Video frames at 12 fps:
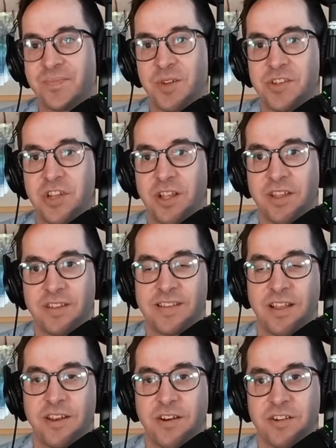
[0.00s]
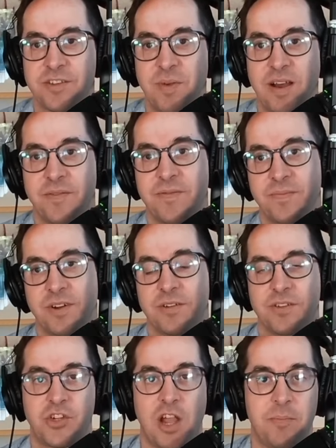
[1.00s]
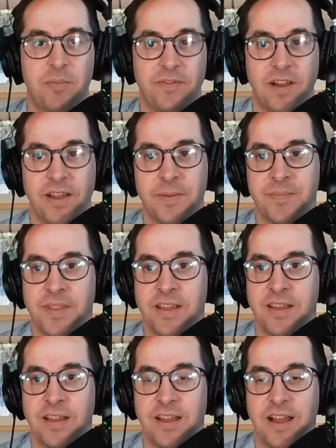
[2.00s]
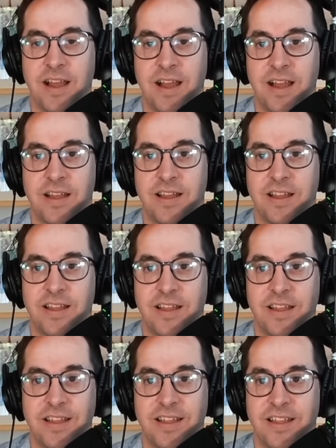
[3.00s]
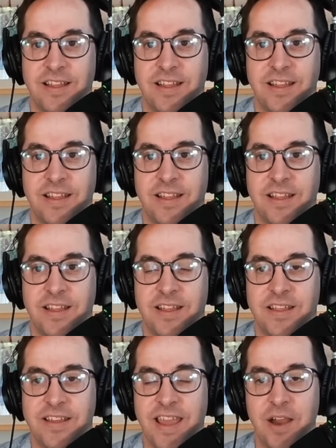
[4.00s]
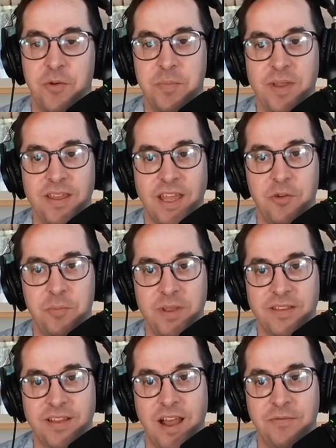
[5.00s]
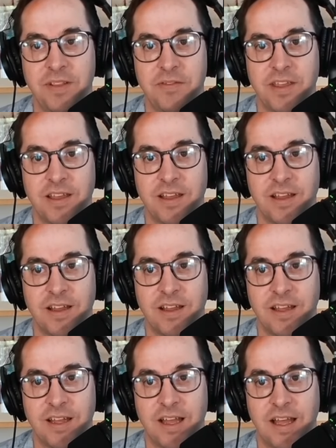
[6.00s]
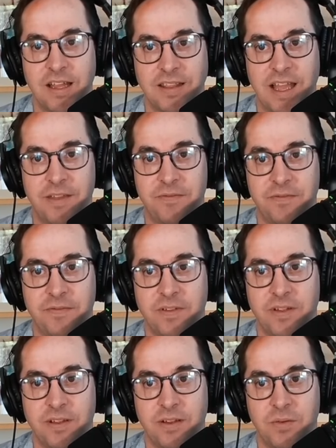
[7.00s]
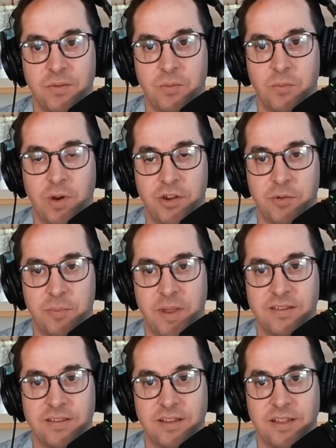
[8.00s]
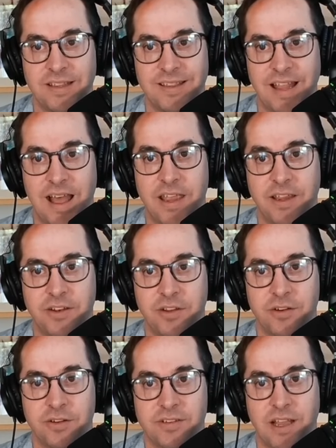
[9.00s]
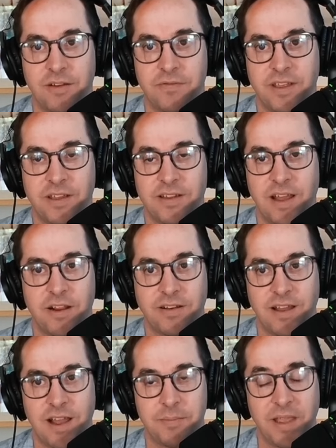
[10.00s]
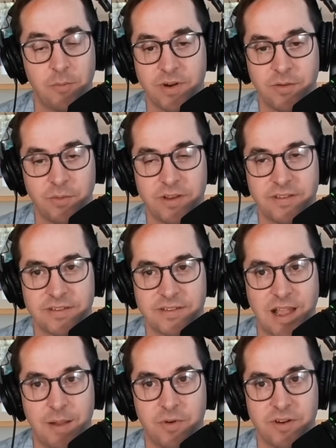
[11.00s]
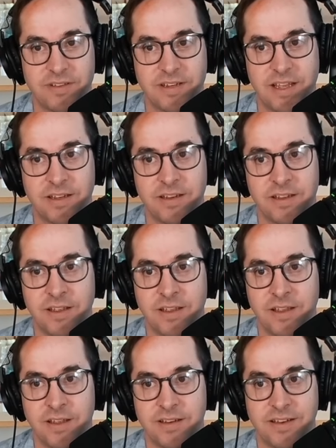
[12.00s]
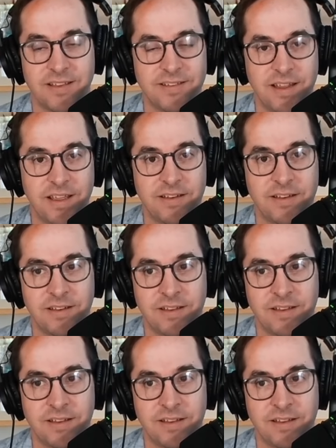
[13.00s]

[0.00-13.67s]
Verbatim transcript: she'll sell it on her Spotify or Shopify. Uh, yeah, it would be it would be tough living a a life where you're basically lying to yourself the entire time. Yeah, where, where does it stop? Where does it end? Does it end?